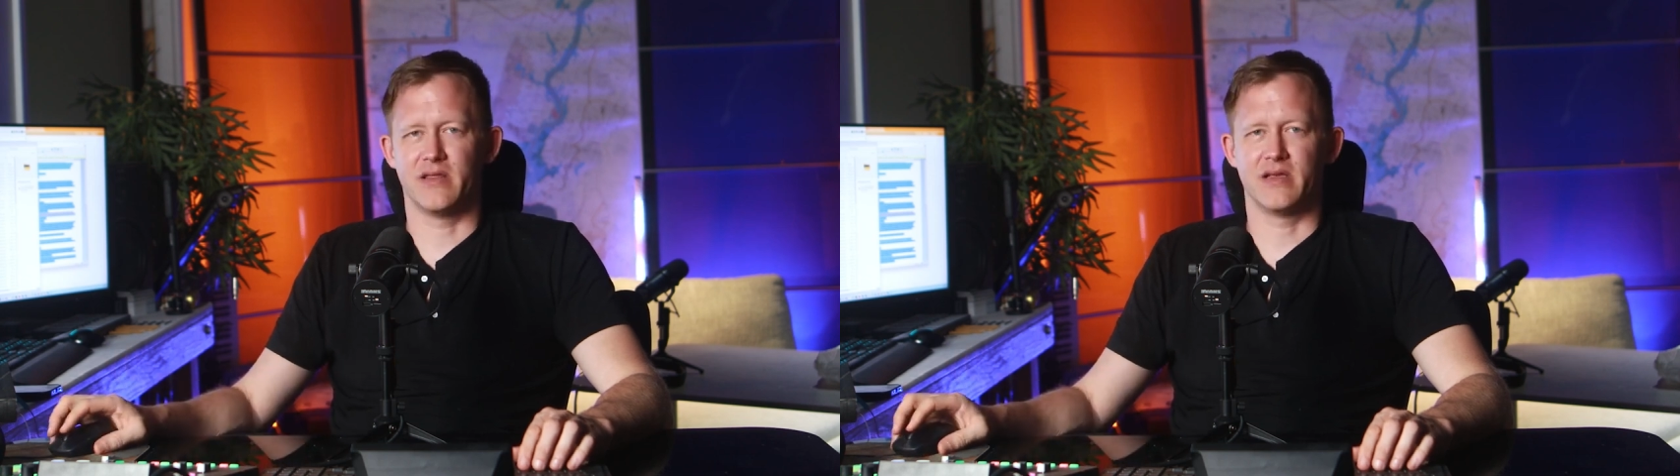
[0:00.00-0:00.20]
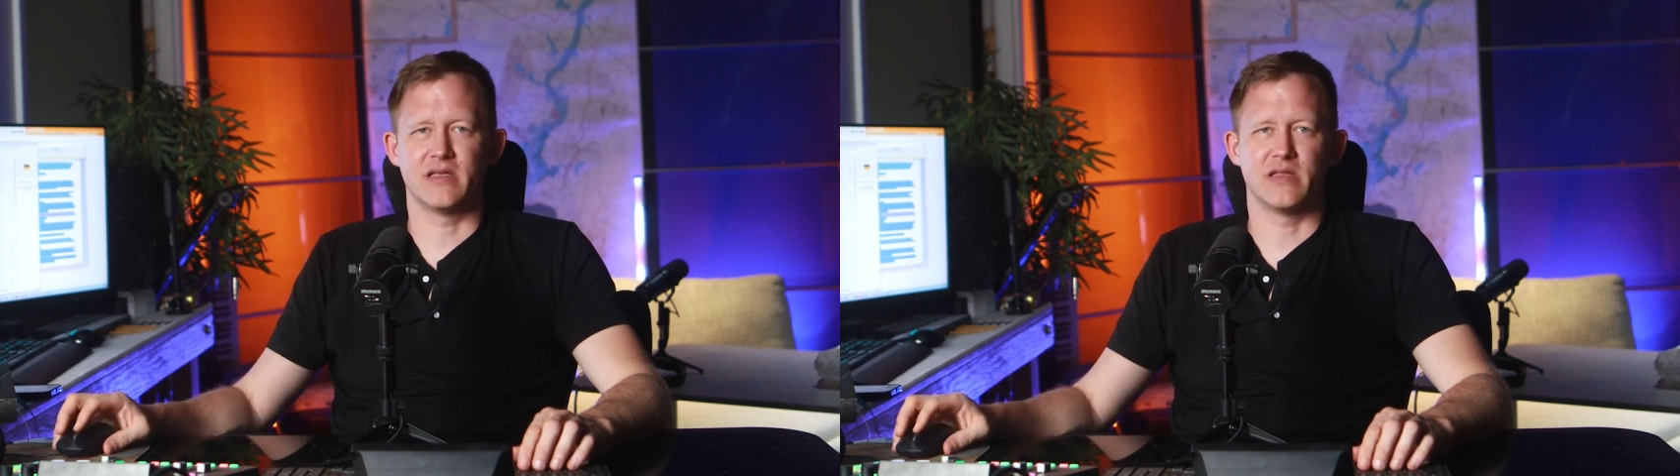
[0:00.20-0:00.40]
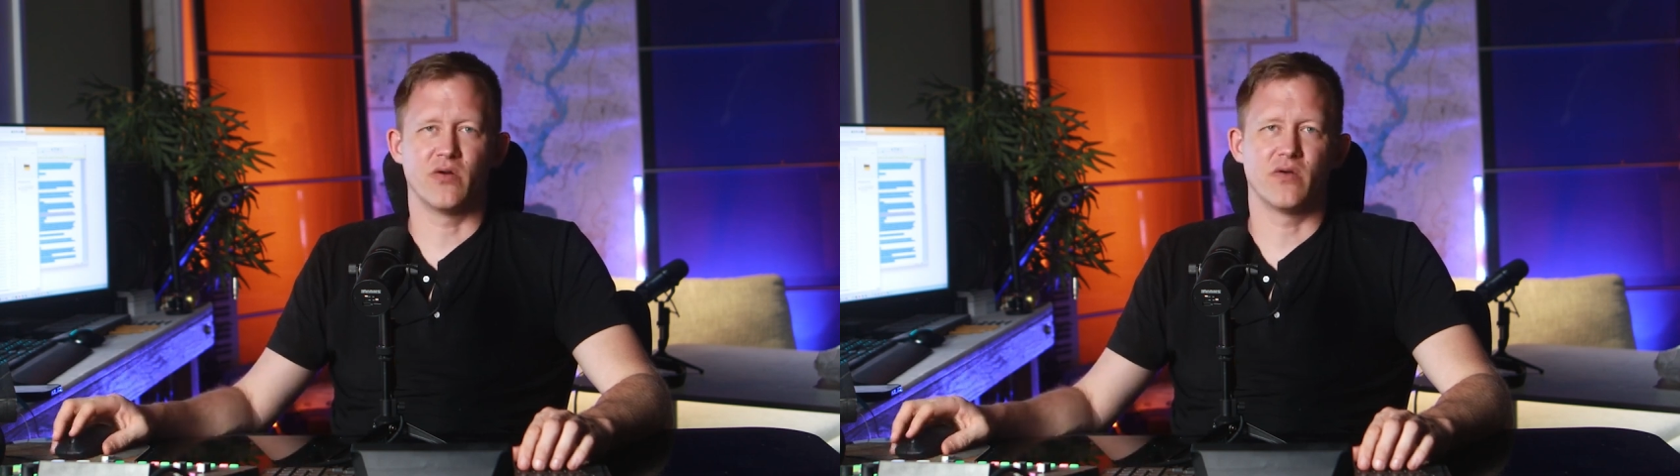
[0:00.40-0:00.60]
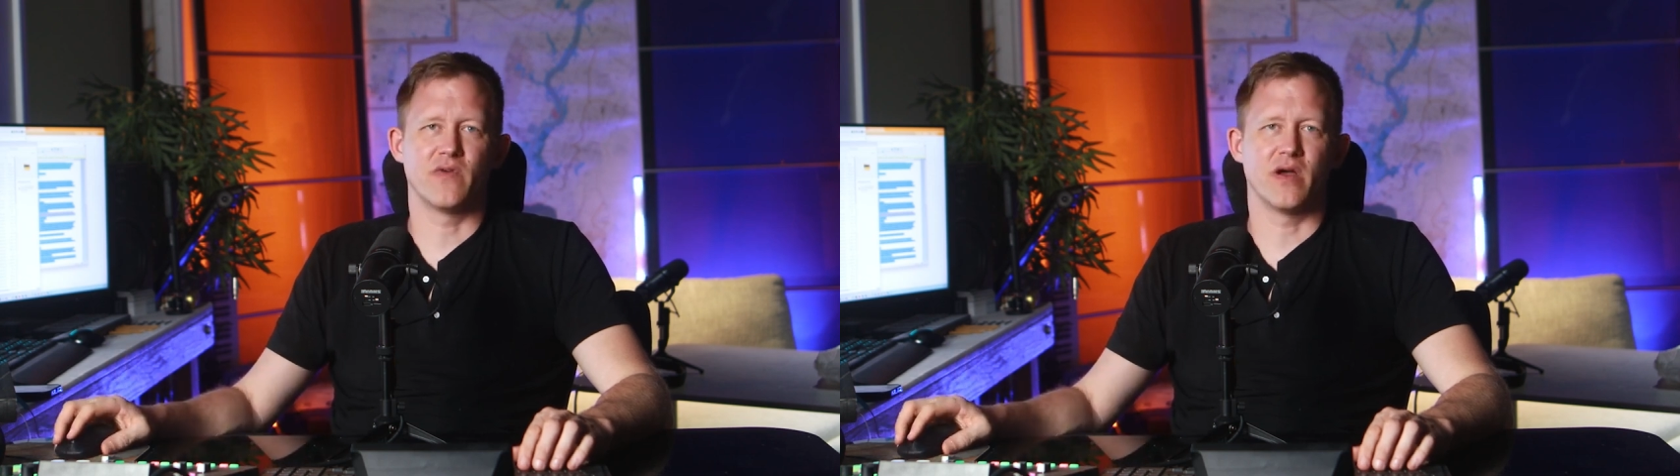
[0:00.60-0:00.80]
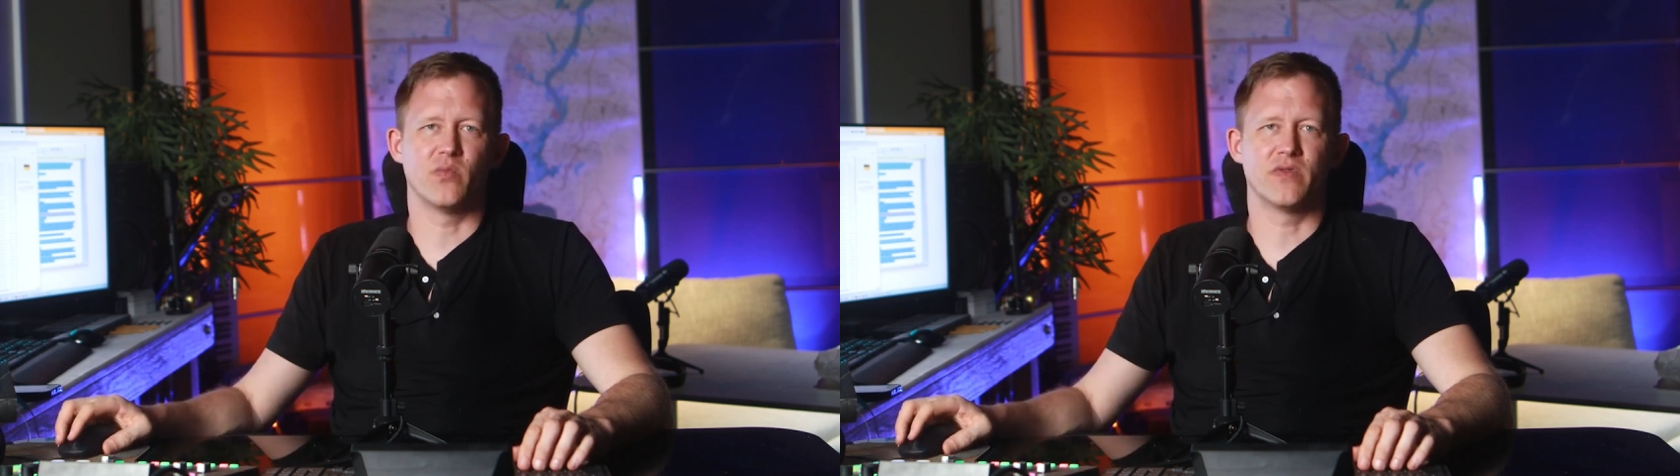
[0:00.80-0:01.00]
and they said they were
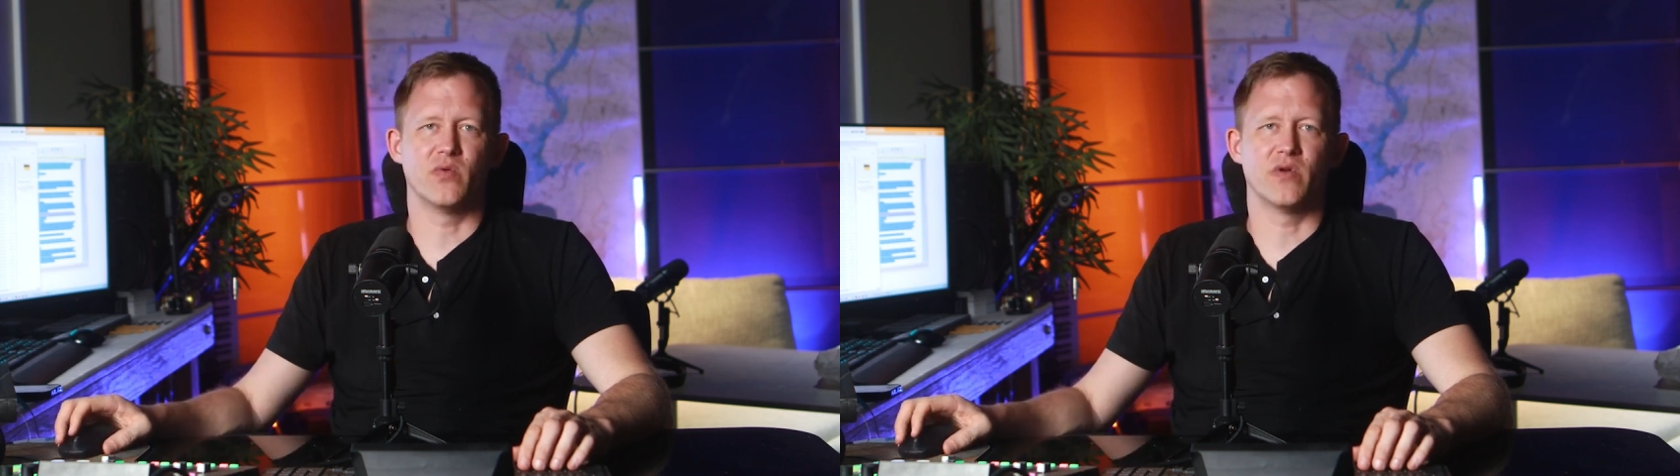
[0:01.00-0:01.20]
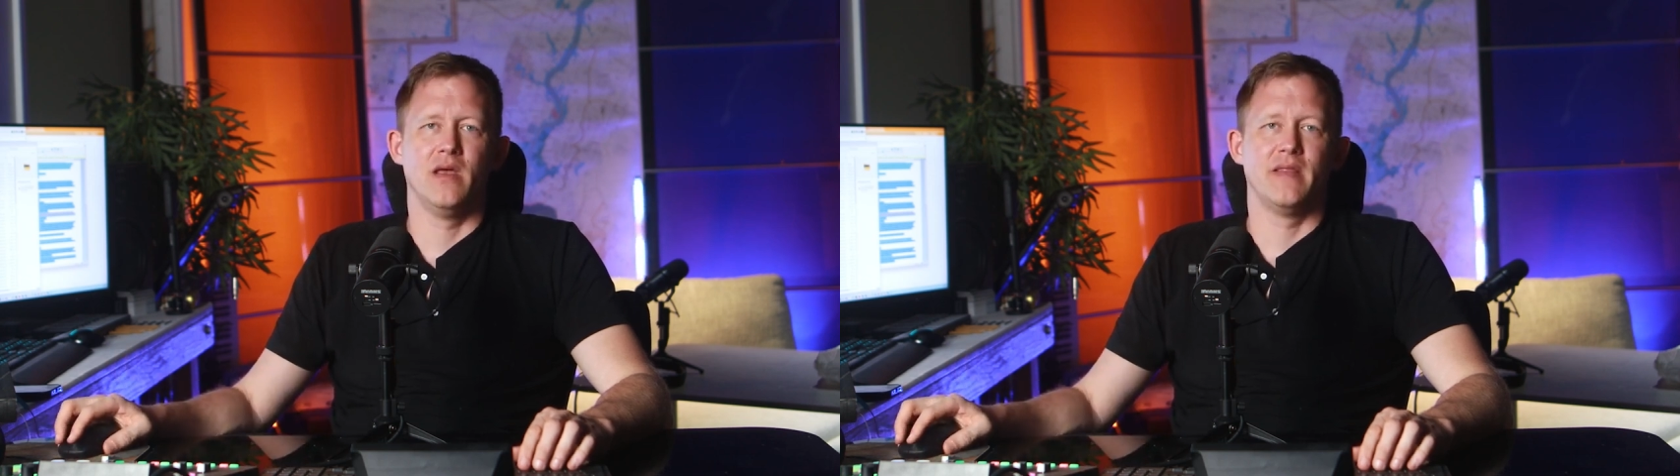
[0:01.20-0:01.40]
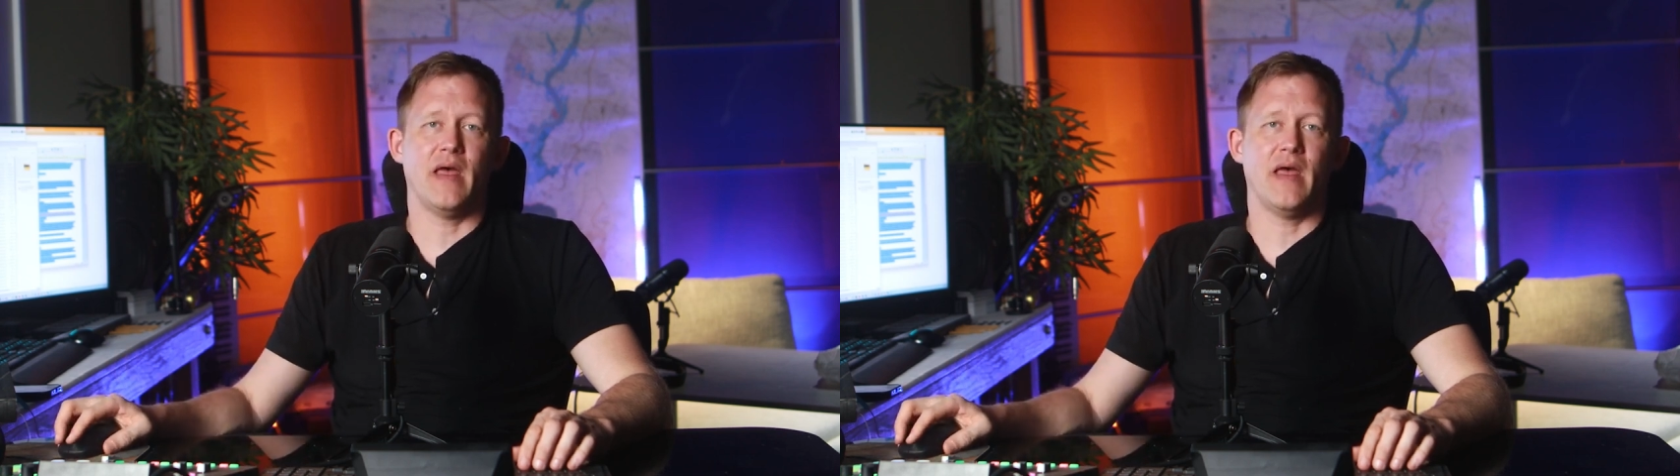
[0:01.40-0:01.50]
fine with doing it.